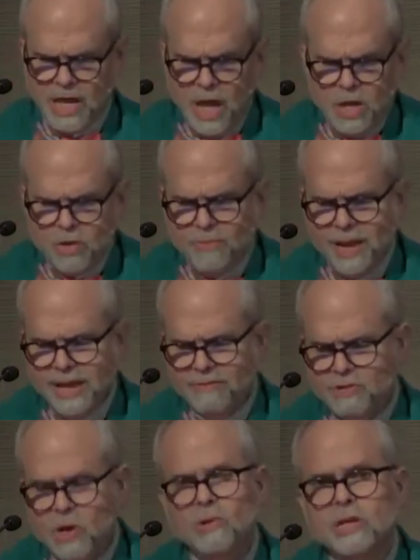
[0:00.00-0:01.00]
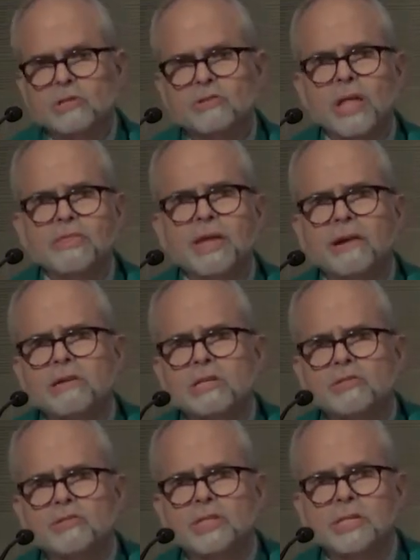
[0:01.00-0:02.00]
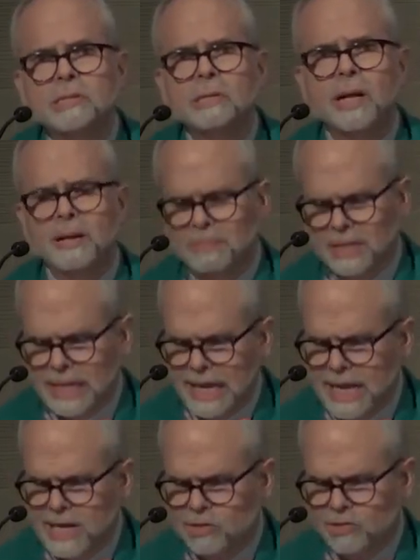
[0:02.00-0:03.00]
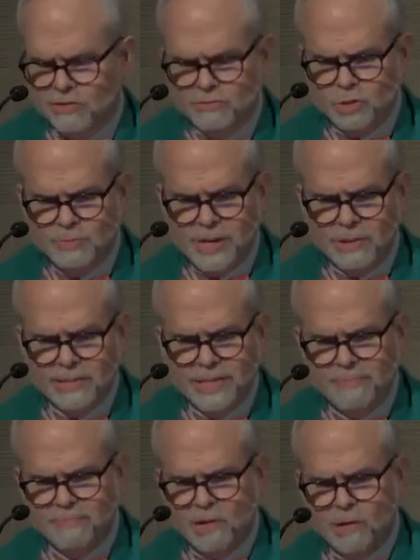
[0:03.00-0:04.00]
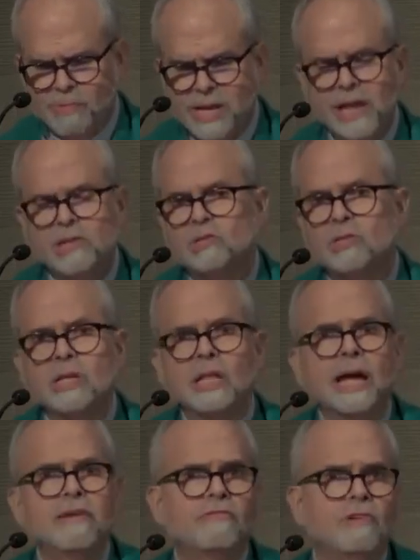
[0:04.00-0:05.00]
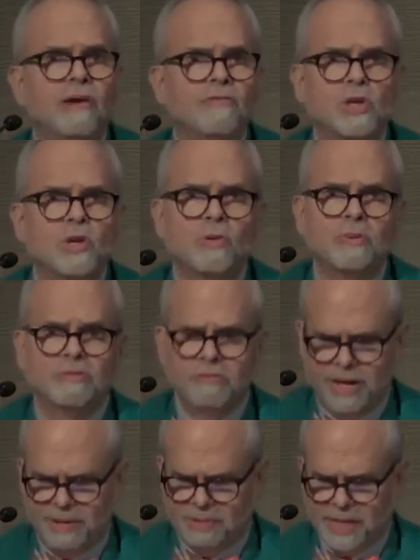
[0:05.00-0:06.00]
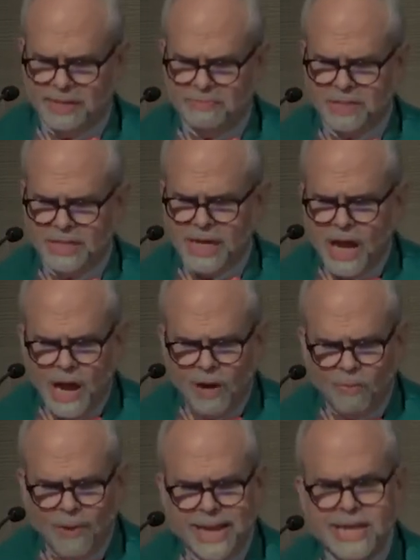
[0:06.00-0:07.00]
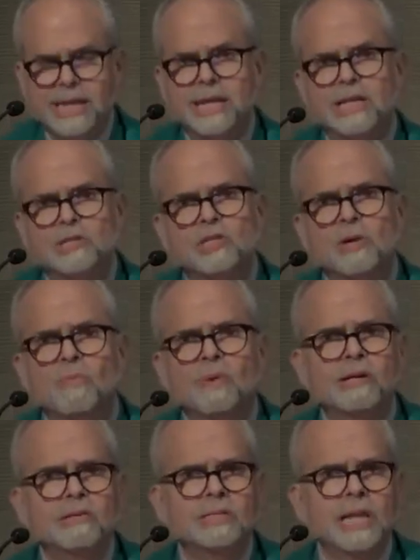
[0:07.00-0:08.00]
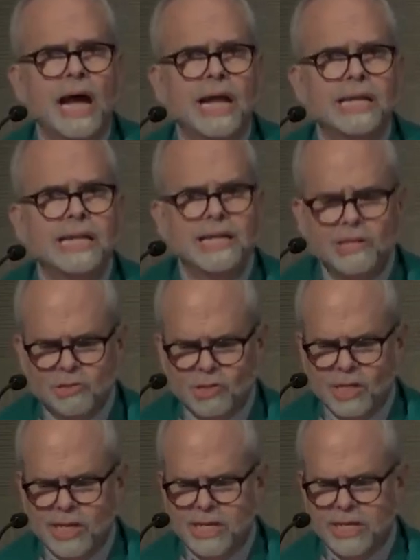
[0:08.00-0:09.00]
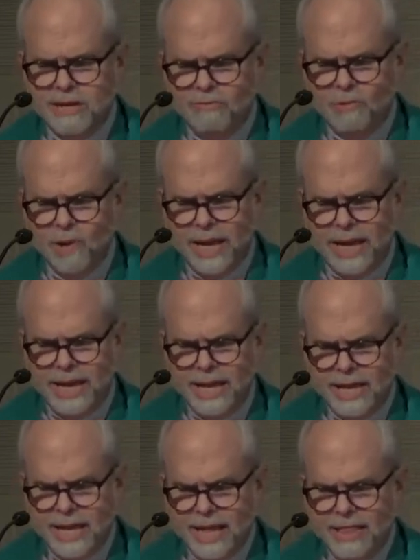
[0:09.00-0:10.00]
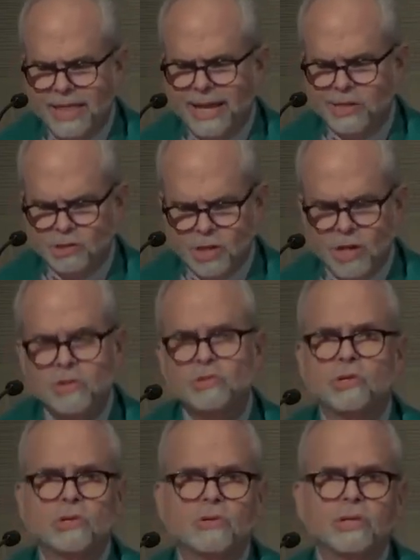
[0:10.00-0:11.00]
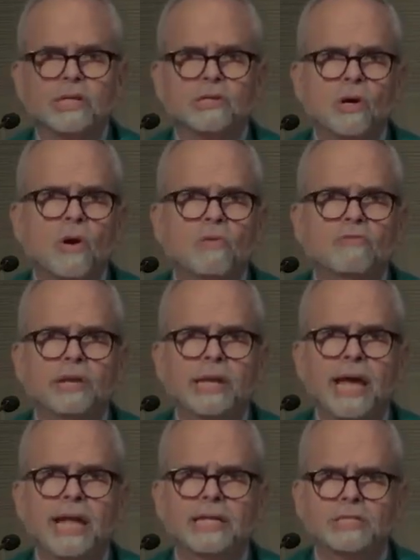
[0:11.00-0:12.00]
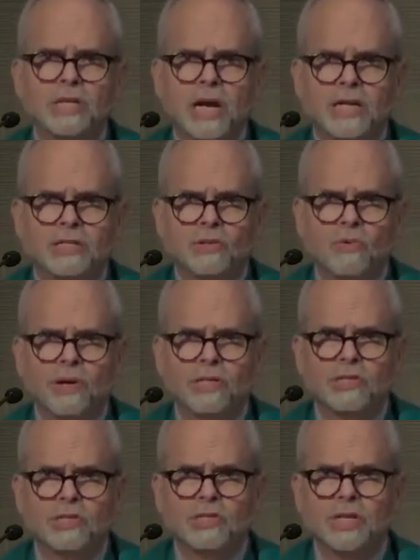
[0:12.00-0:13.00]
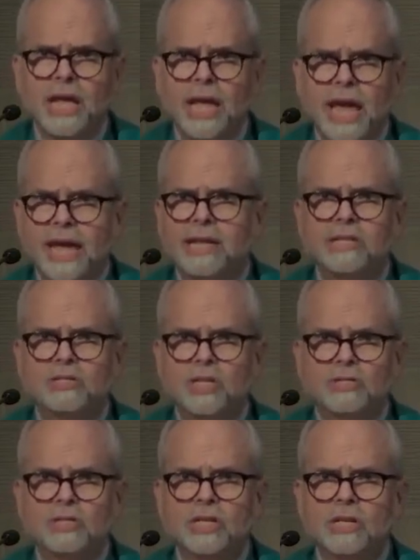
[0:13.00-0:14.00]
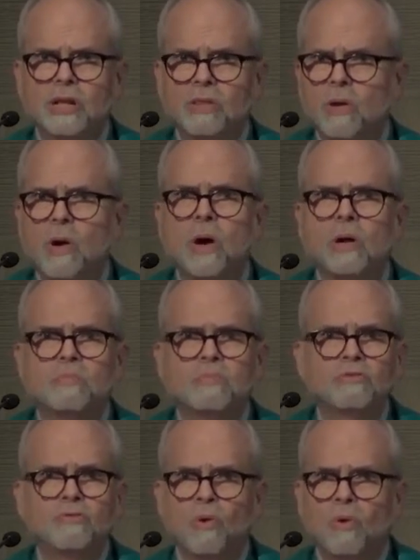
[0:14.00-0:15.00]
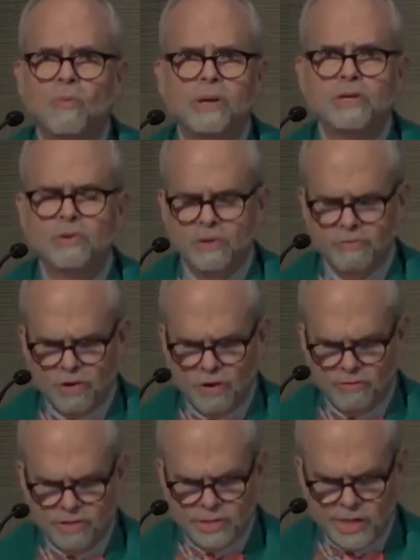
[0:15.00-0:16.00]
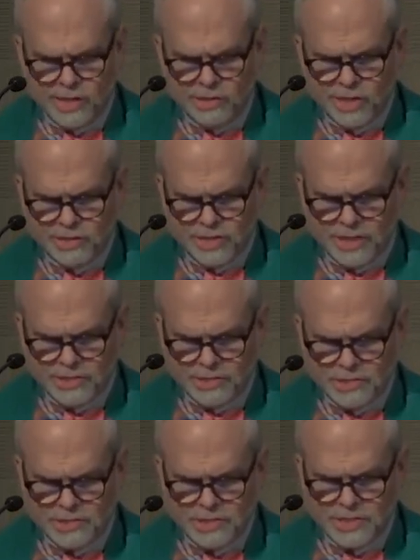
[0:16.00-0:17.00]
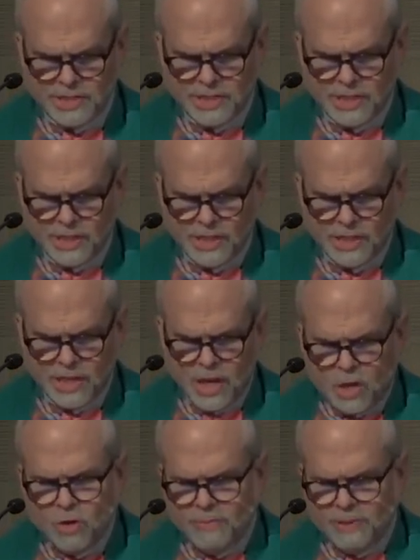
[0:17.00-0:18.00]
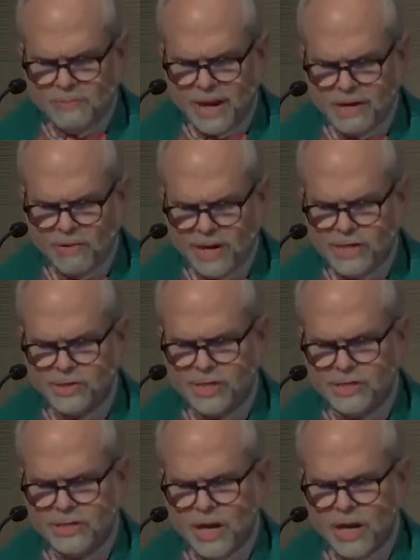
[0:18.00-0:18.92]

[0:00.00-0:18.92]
You may have noticed that there is still a malaise of spirit that permeates the life of the human family, a weightiness that will not easily give way, that is larger than COVID and its consequences, and existed long before we knew of COVID's existence. Human migration